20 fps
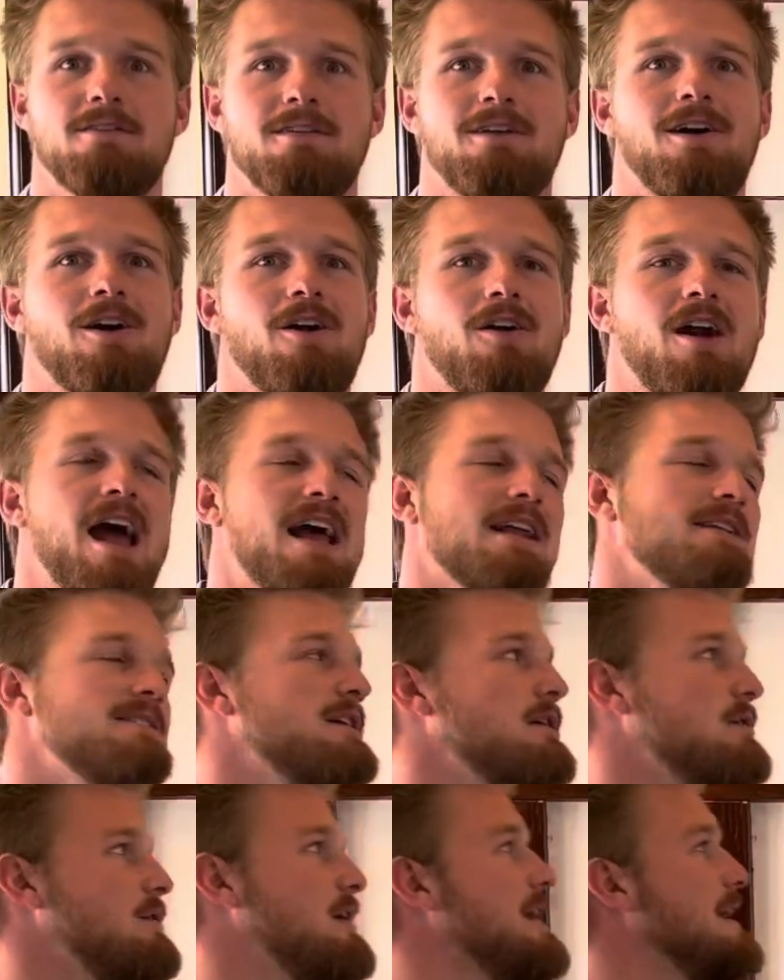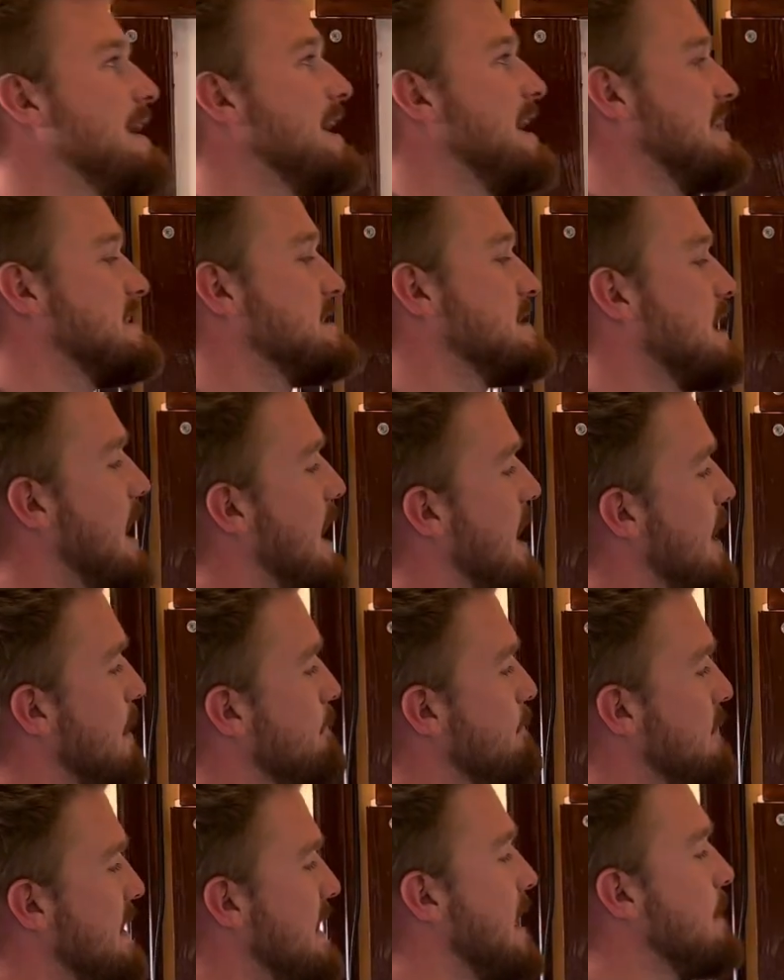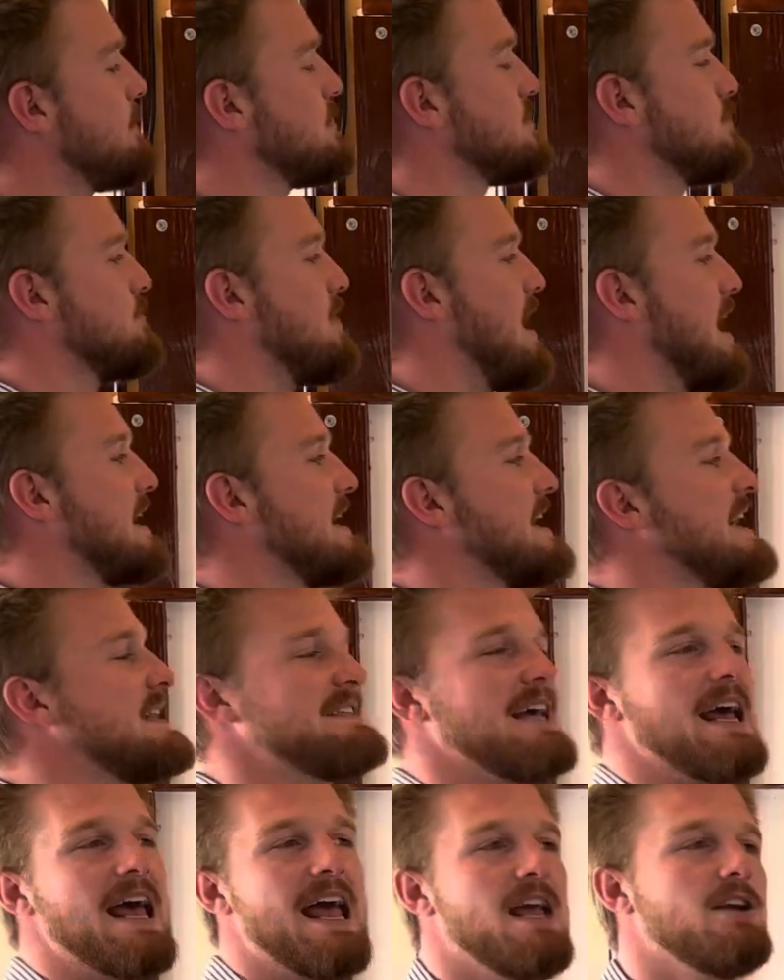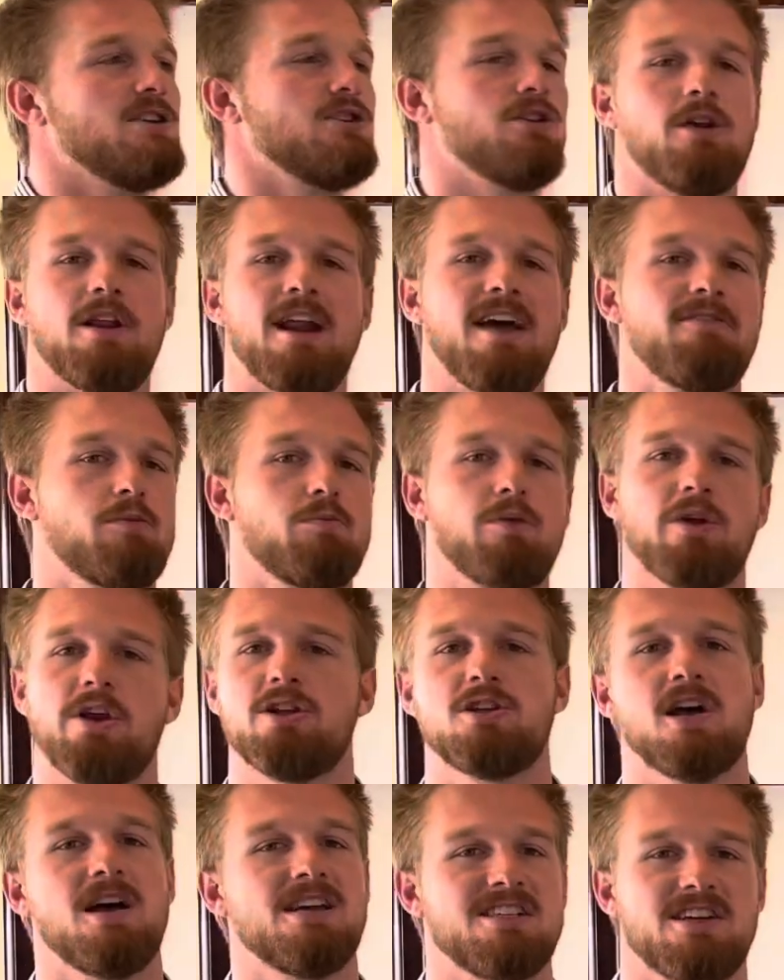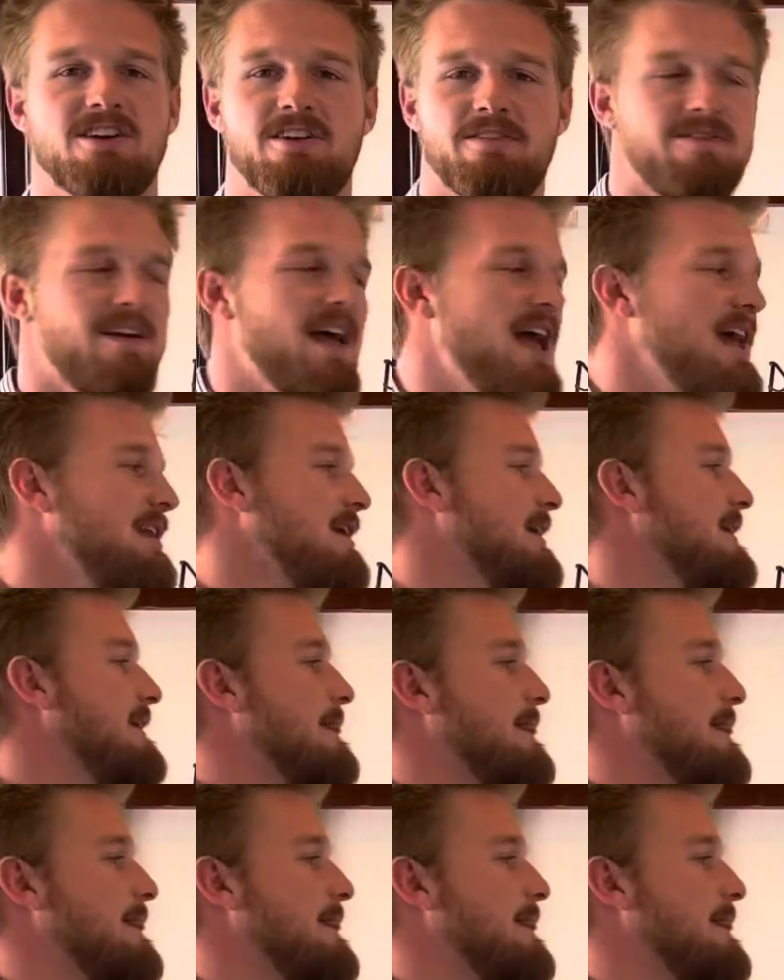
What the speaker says: All right, so it's being able to recognize that, hey, shoot, you never prejudge an event,